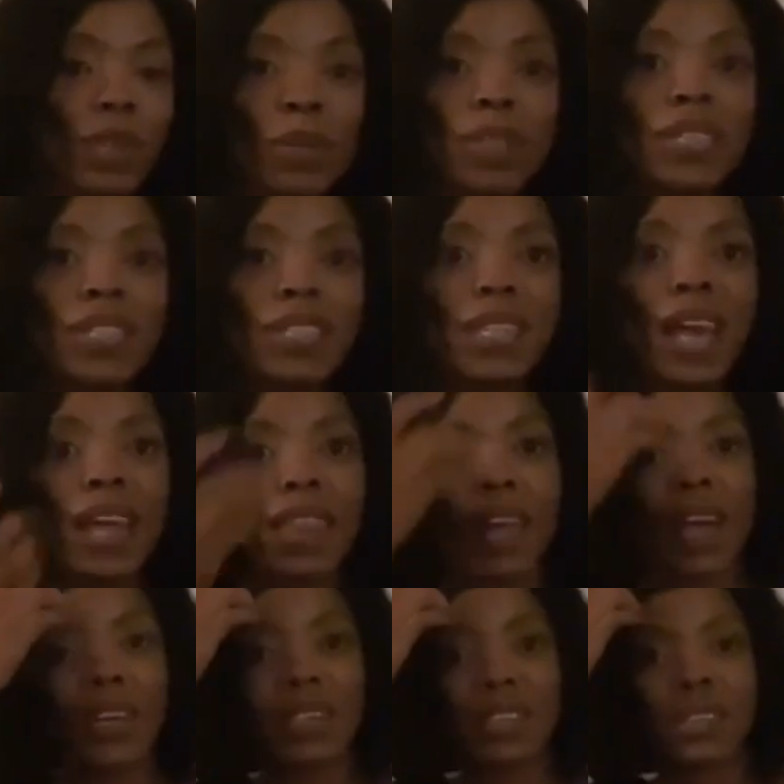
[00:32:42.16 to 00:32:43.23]
You didn't say
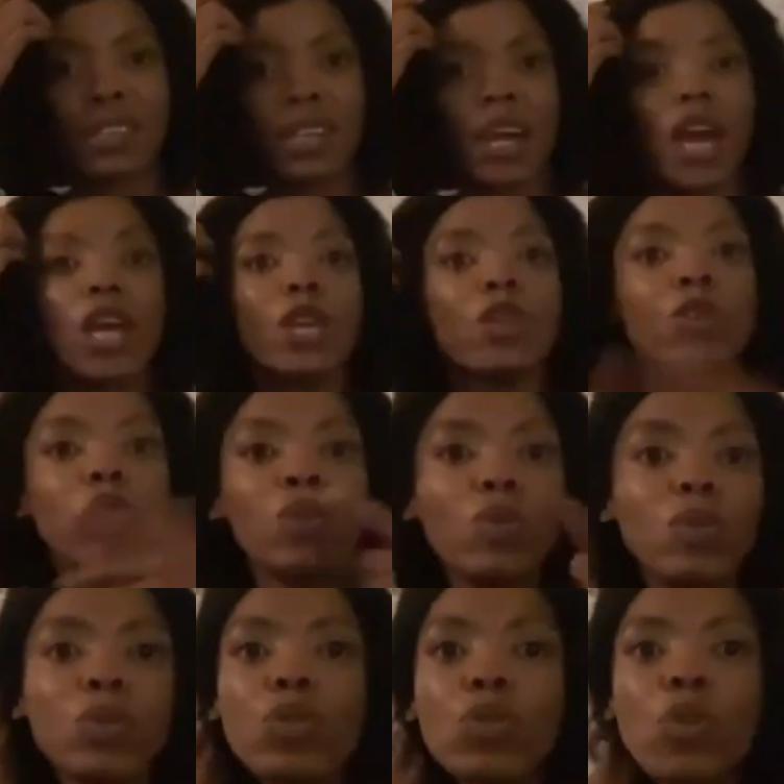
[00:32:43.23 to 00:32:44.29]
that.
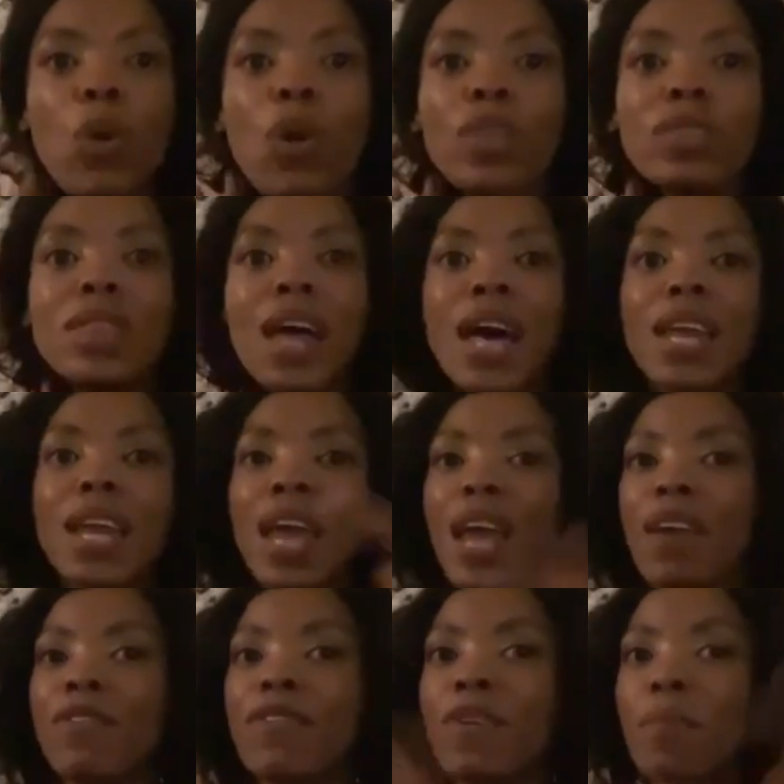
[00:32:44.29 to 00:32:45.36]
You thought
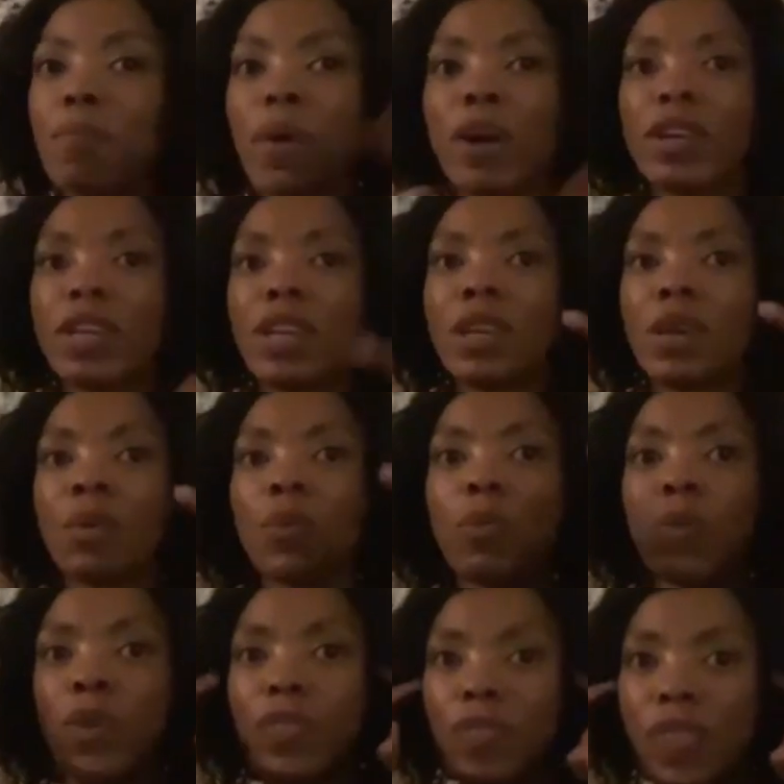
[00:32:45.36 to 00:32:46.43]
that everybody
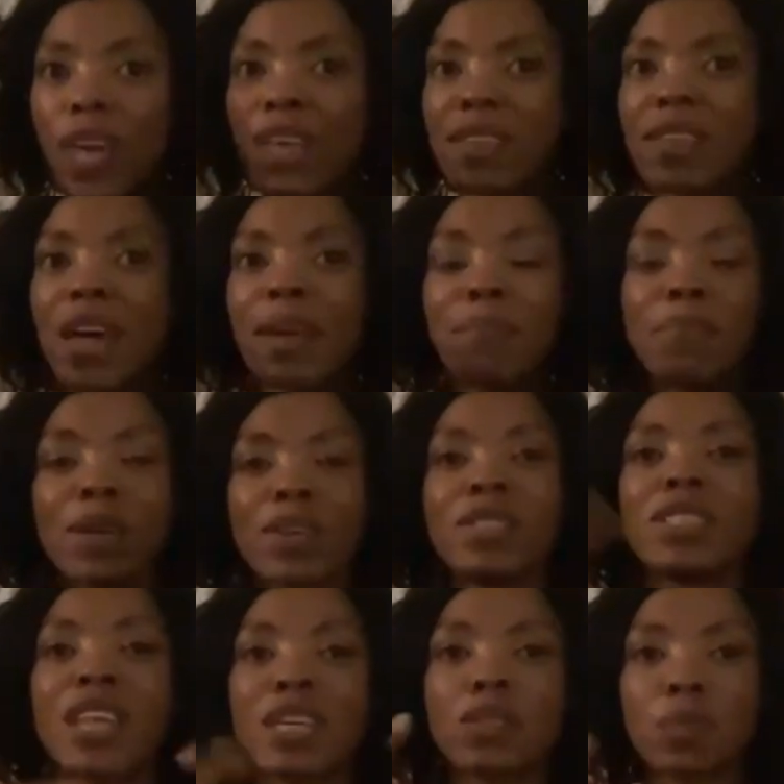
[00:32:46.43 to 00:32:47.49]
would think that
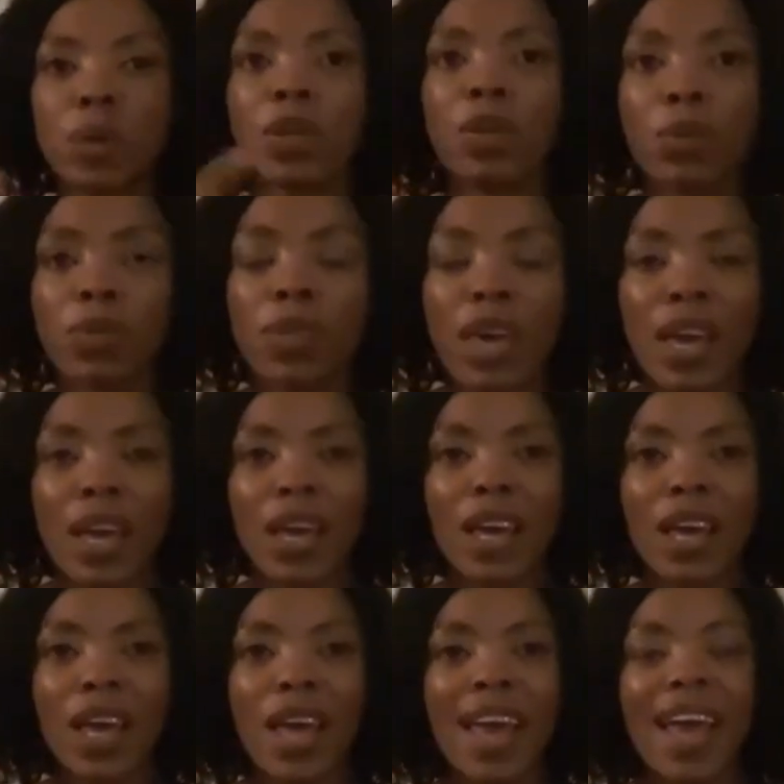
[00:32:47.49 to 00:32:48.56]
because that's what you
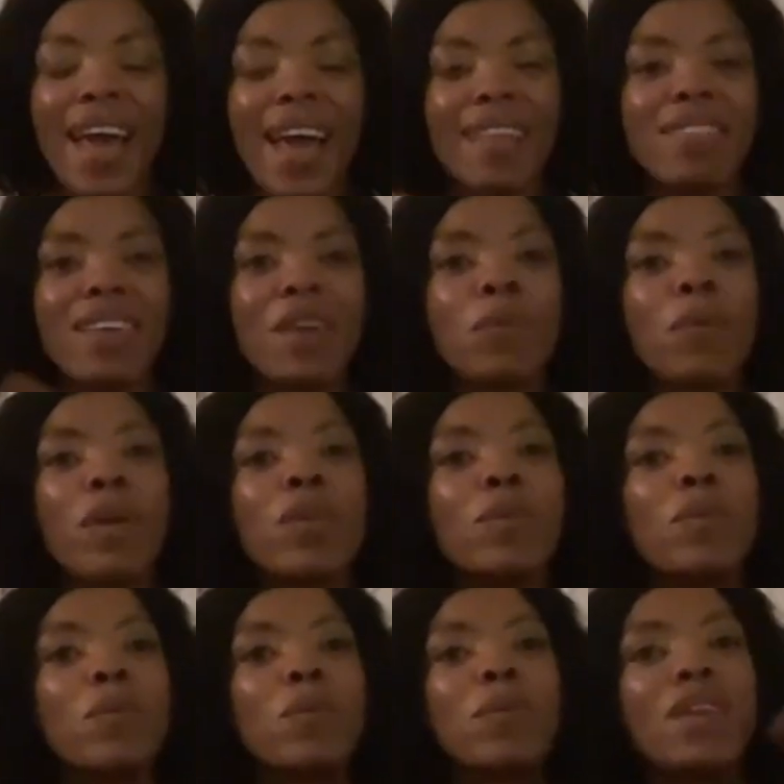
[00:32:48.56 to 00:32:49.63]
think. And then
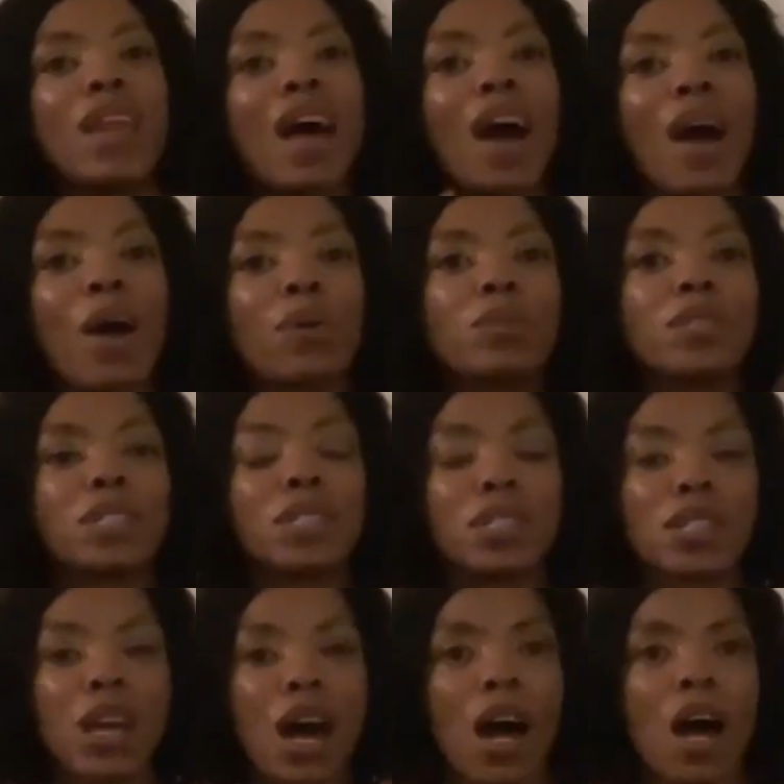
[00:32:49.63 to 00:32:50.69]
when you now
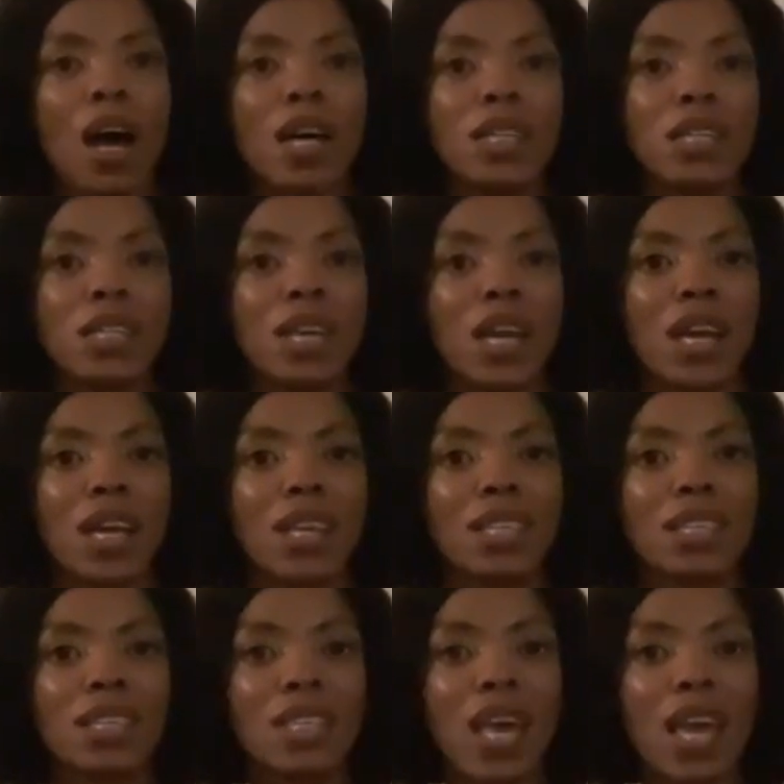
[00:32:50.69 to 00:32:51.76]
start
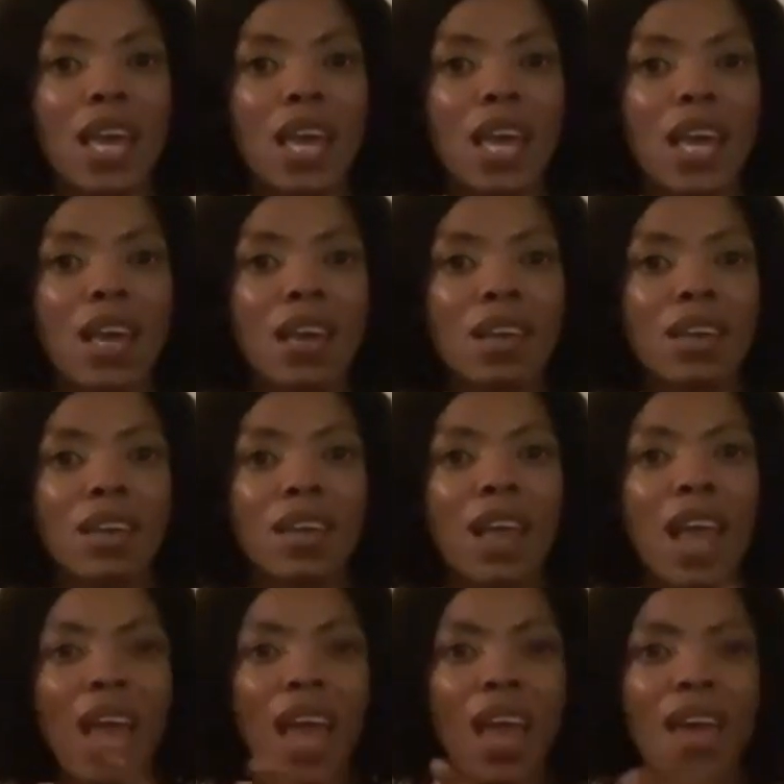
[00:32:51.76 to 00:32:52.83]
saying,
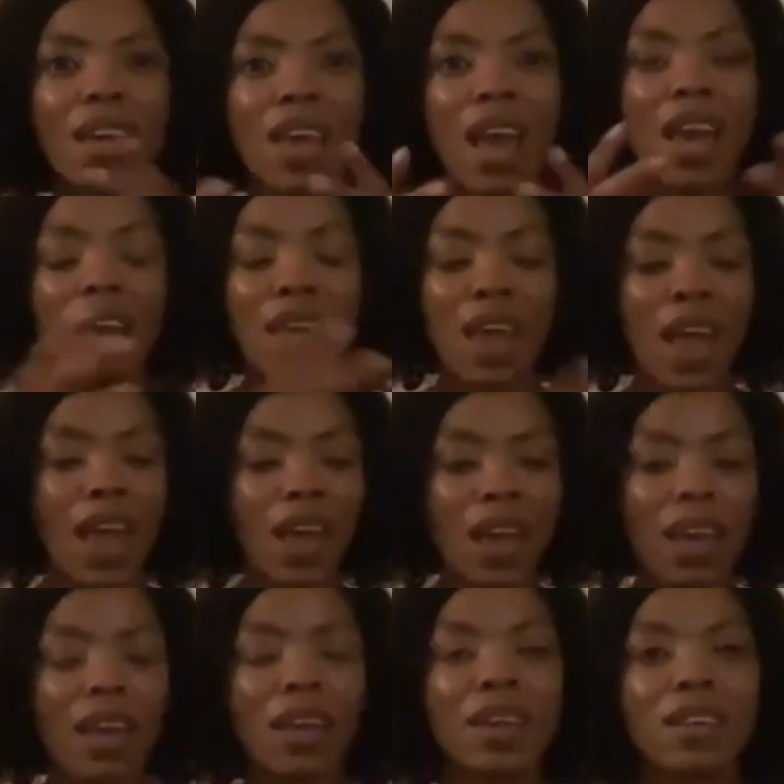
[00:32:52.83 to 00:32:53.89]

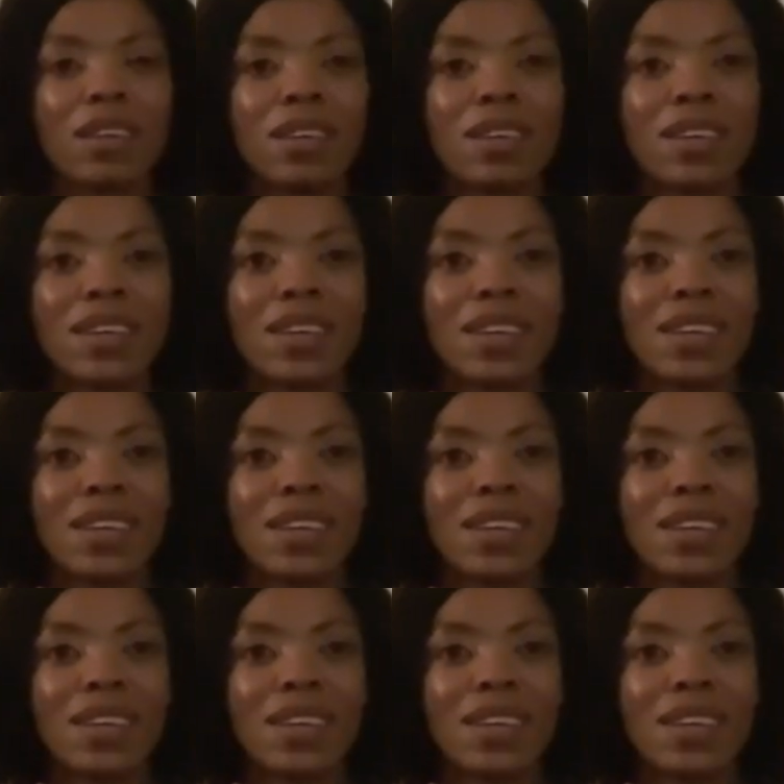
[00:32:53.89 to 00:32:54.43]
hey,